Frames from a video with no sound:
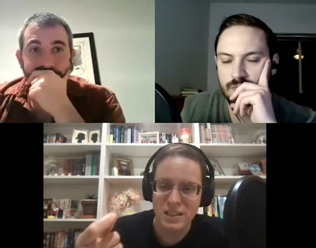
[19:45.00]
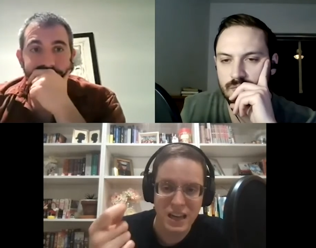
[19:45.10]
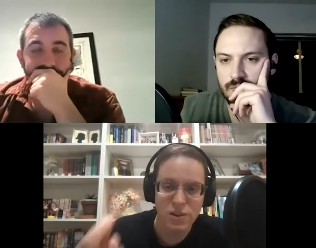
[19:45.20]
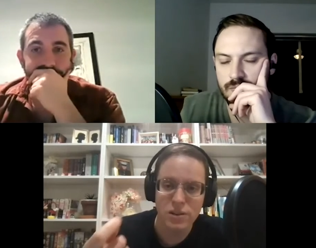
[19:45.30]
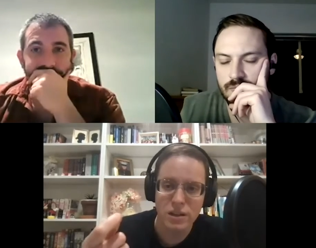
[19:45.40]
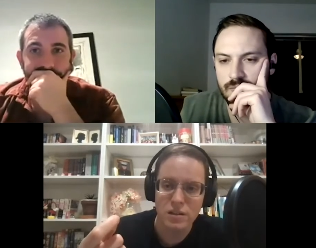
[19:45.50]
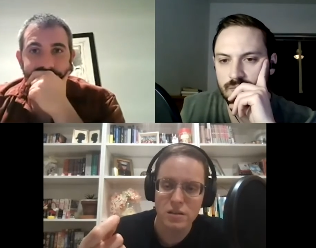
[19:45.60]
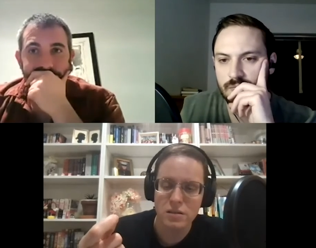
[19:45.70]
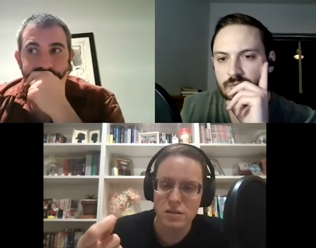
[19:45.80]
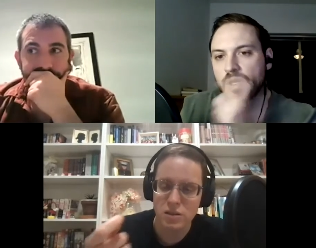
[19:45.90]
Speaker 1: healthy,
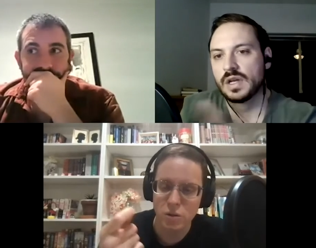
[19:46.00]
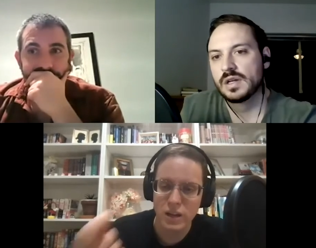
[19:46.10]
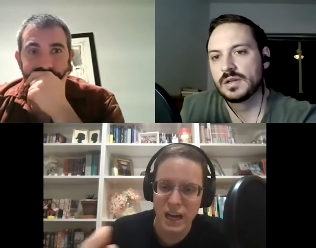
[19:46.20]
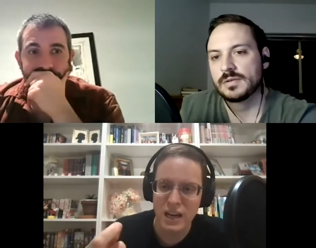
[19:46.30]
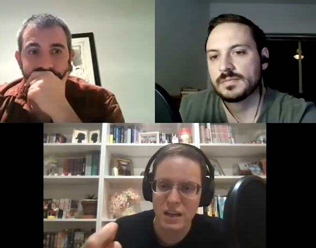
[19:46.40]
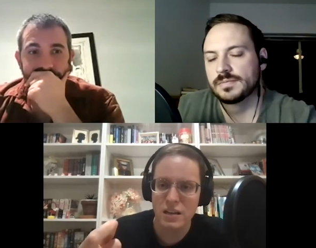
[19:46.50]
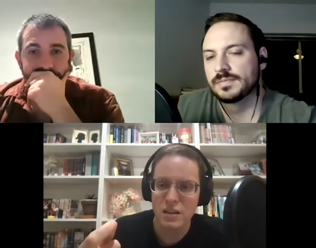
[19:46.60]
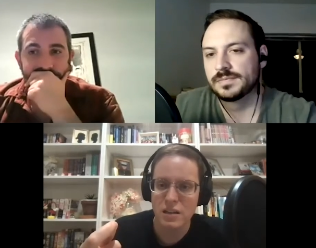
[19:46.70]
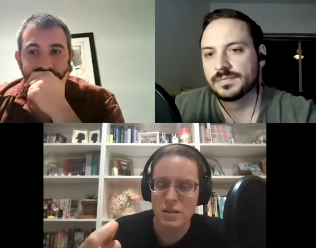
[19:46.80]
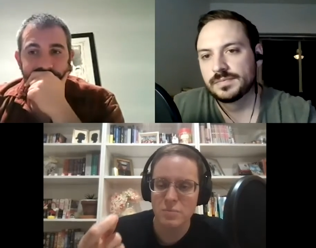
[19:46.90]
it's okay,
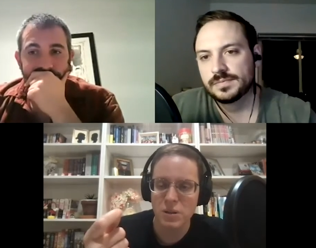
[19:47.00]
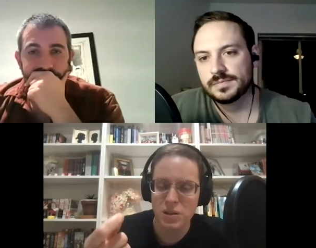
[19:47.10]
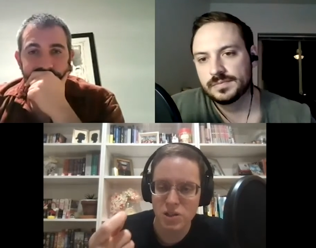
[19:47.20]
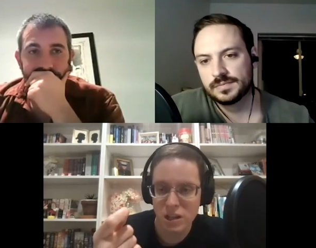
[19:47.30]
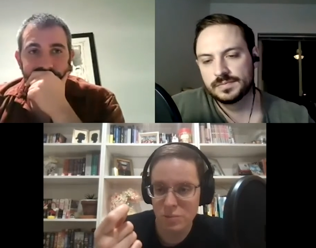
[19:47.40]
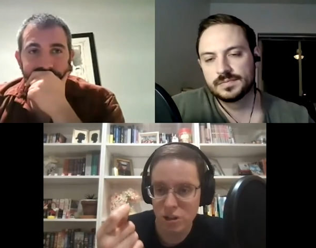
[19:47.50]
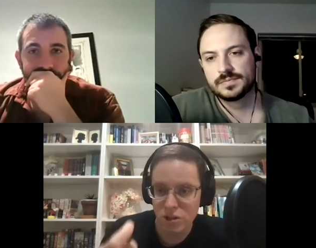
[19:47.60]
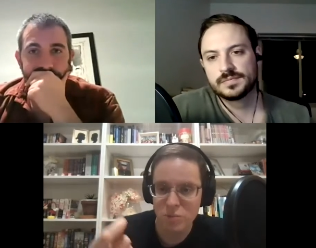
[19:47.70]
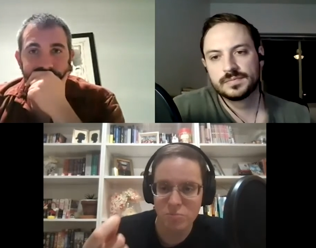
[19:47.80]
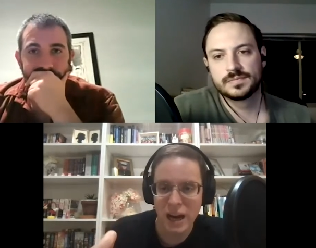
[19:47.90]
but there's going to be good
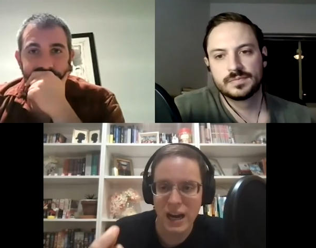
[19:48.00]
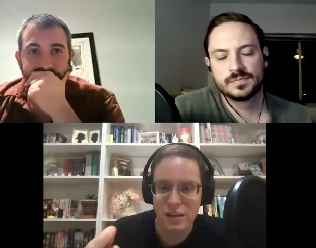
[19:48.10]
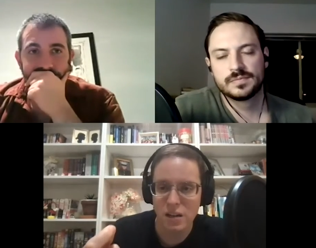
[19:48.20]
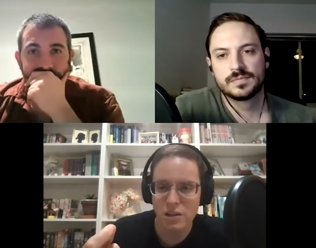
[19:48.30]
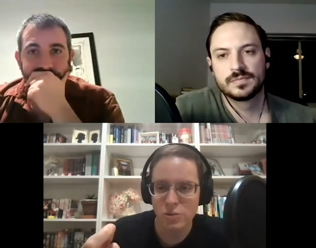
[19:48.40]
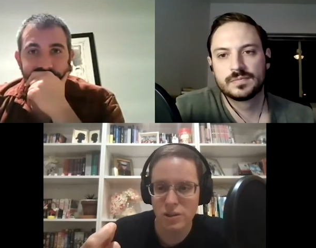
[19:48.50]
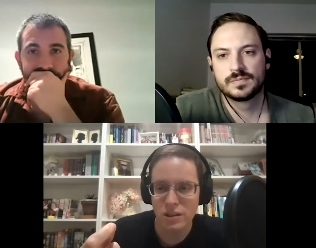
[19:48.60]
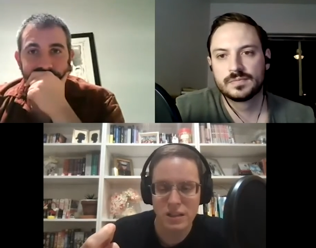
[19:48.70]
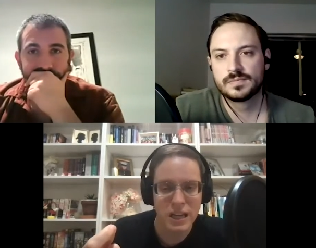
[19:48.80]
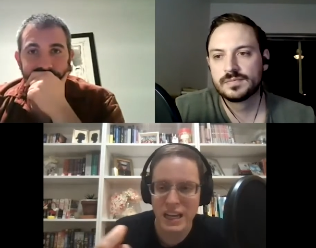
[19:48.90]
and bad along with
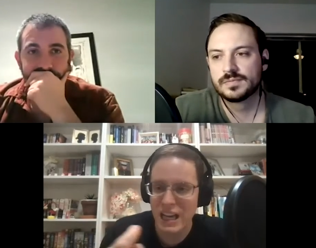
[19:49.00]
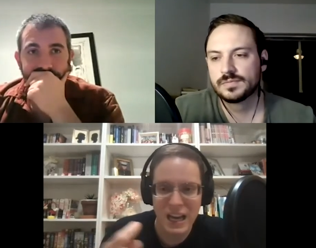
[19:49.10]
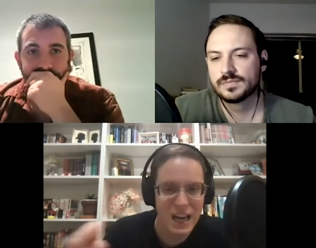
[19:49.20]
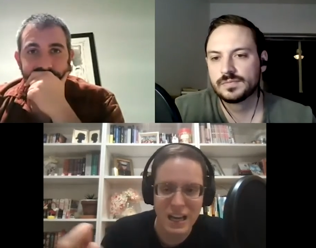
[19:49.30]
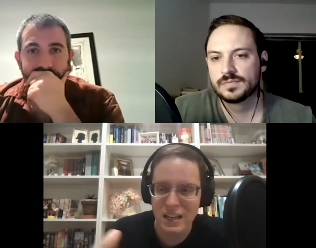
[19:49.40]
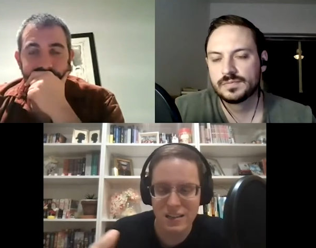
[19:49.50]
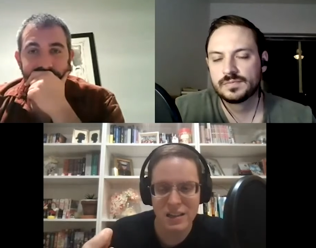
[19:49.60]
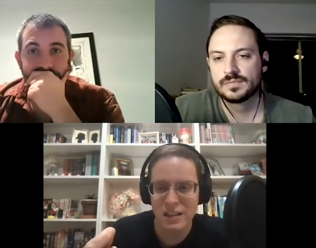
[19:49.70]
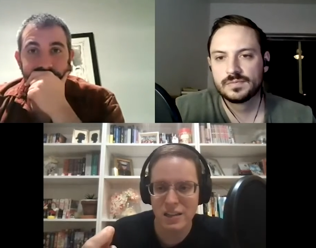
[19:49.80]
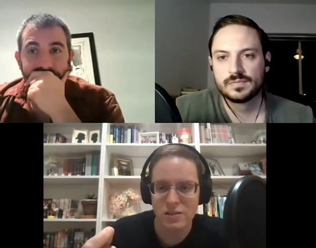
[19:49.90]
it, like
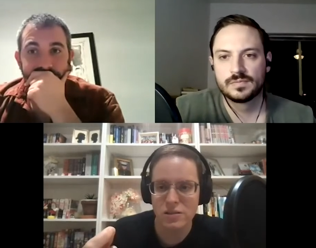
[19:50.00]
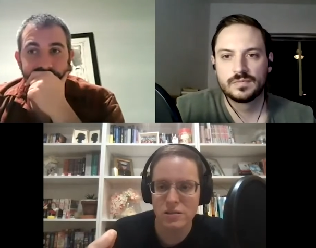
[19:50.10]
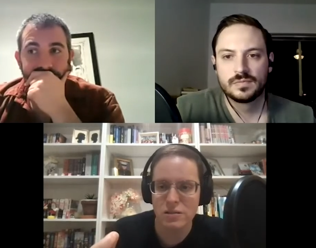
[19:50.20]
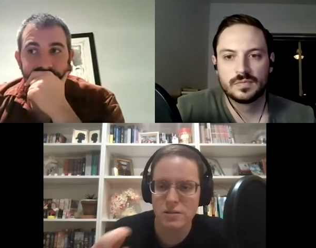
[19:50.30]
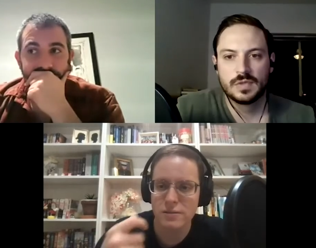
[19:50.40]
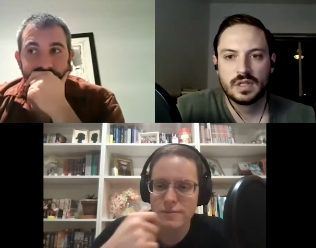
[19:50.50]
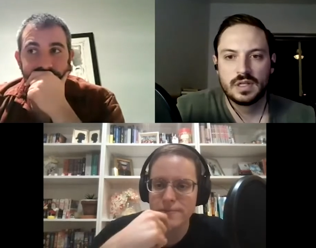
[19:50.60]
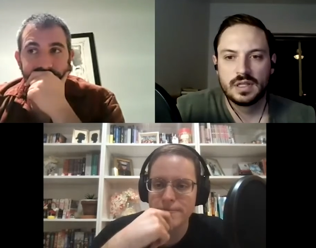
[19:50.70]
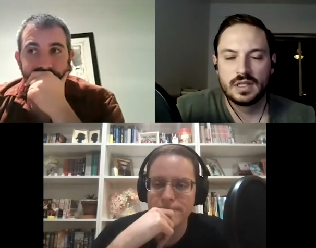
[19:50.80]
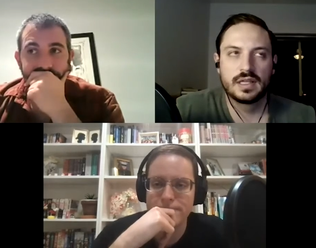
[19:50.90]
anything else.
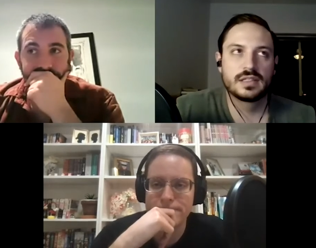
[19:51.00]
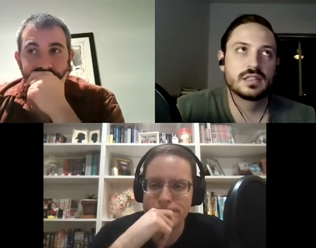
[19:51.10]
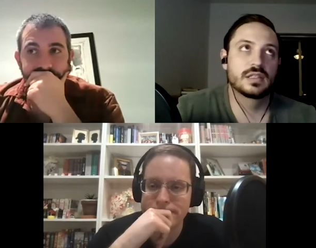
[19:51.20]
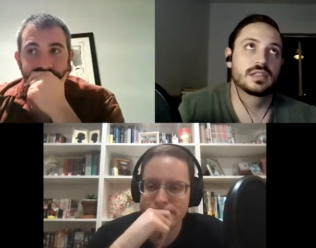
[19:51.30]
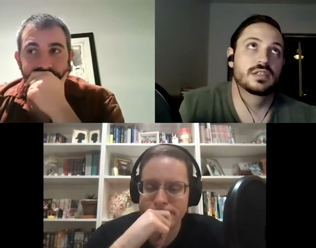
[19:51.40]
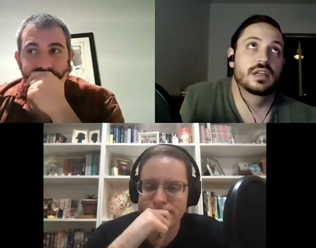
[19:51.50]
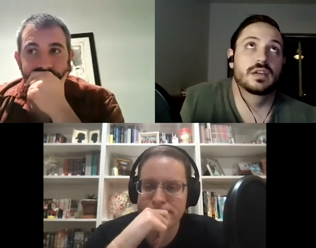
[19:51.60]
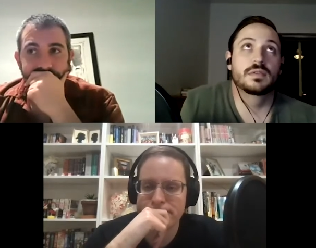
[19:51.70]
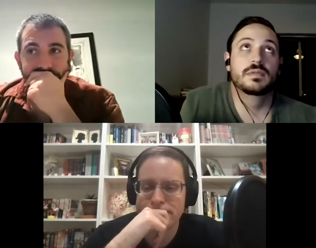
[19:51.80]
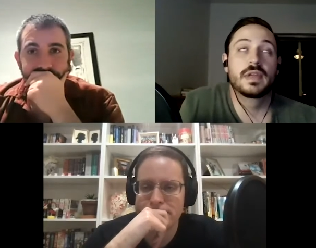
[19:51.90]
Speaker 2: That's a, it's
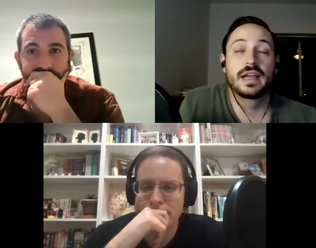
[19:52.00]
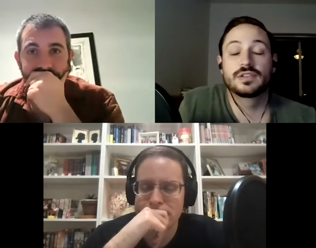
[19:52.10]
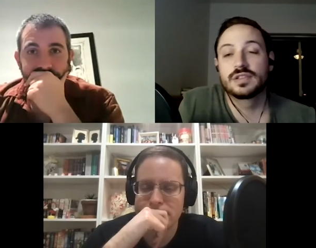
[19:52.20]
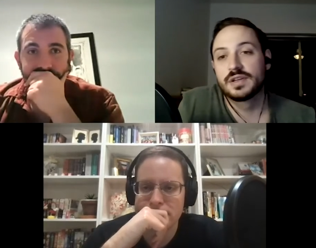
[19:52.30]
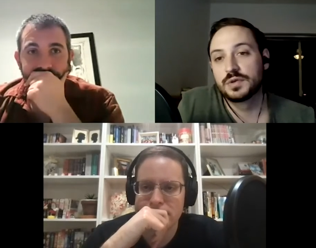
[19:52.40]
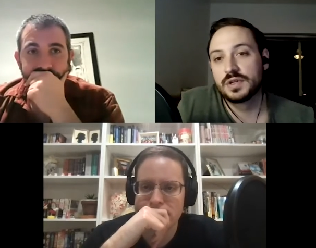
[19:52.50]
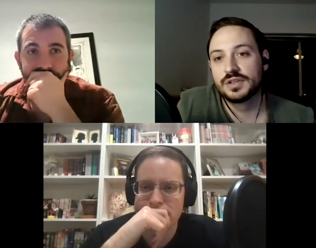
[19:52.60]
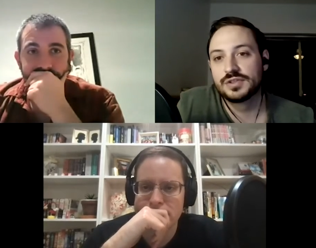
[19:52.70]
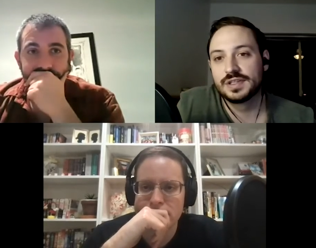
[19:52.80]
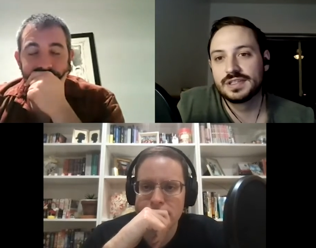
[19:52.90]
a, actually a really
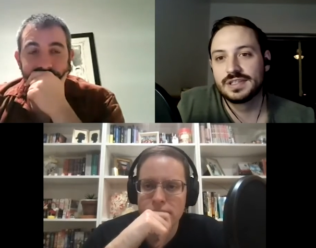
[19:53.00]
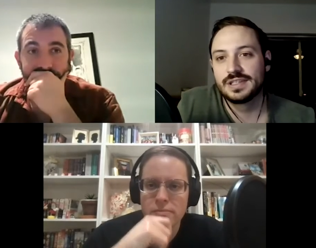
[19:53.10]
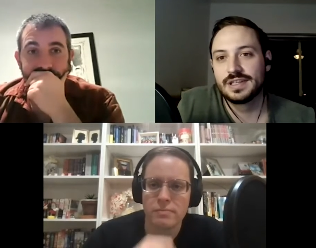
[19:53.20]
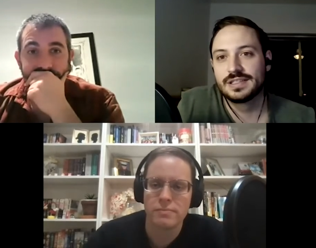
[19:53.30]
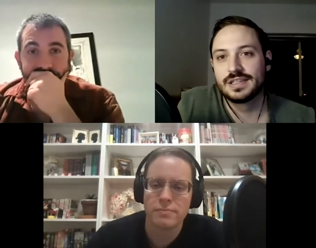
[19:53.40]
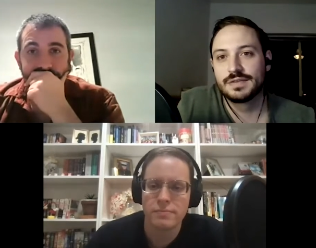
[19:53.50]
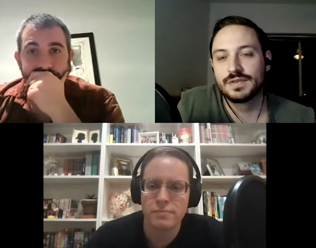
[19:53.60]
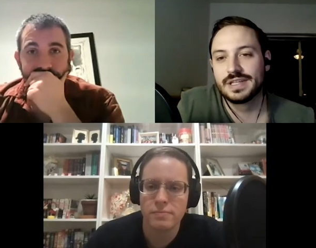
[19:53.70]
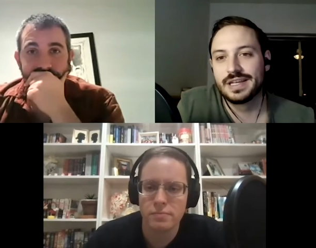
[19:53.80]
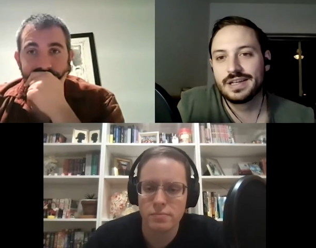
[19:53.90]
interesting, it's a
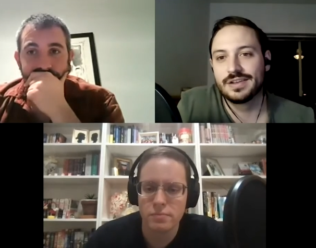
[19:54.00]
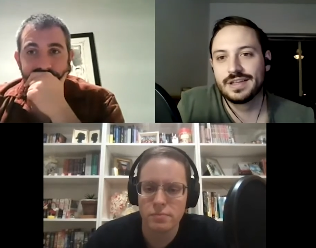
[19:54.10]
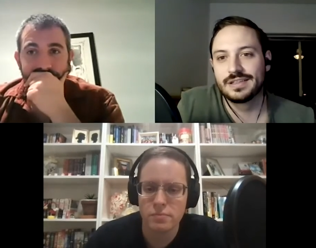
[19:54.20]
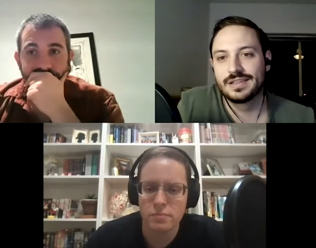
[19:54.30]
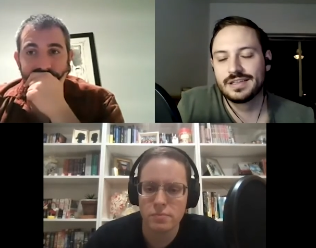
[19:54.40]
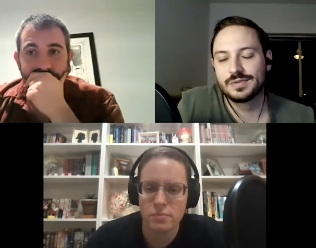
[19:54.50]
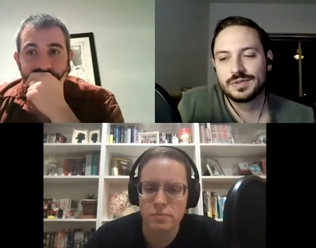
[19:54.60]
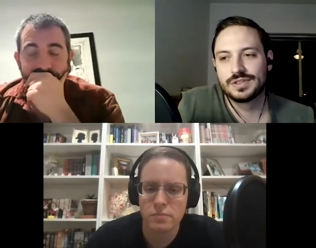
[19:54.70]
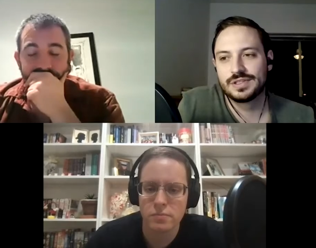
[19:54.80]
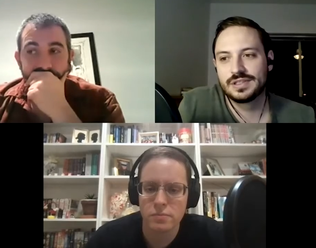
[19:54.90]
different take on that lens,
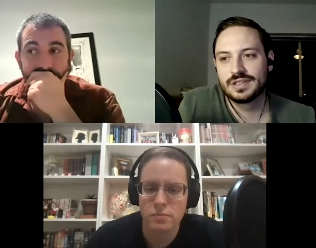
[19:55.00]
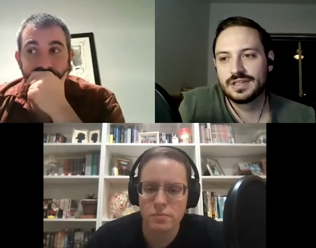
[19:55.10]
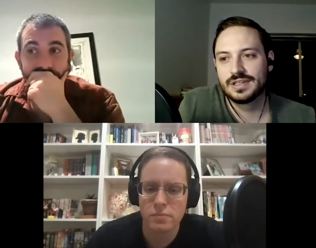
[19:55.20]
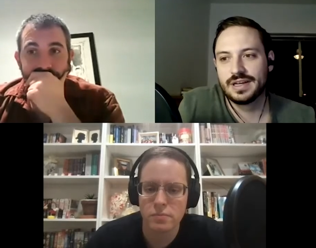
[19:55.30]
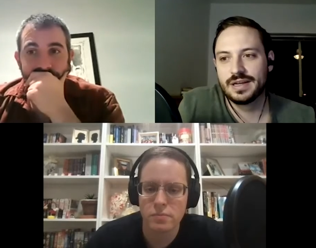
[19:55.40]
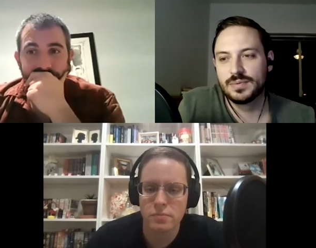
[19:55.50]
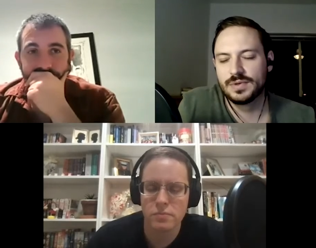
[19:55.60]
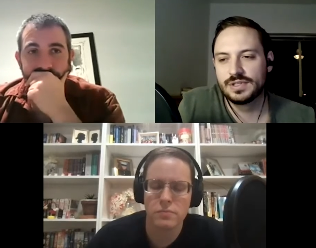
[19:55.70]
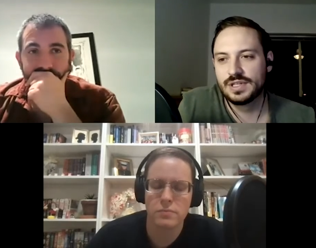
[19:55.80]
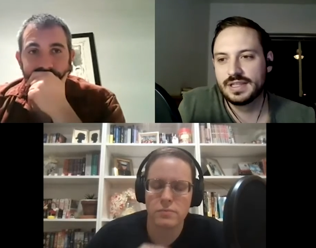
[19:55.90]
which I
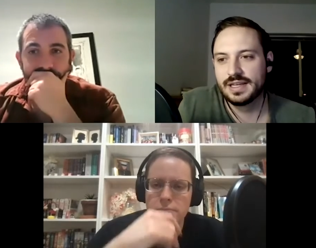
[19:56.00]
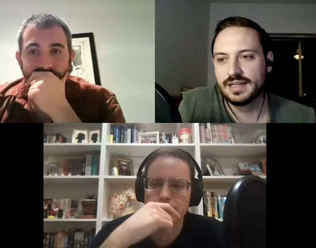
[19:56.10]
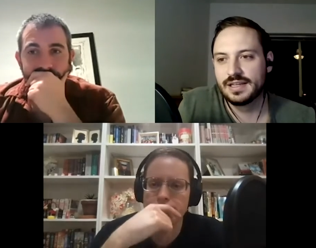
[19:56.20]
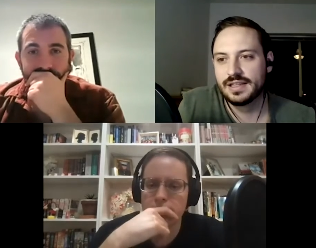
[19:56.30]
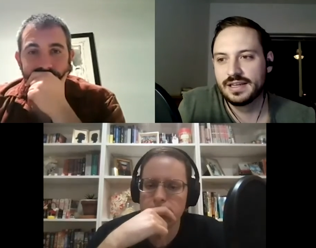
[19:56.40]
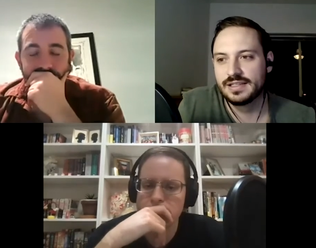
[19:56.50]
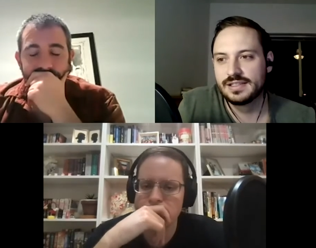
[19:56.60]
appreciate that, that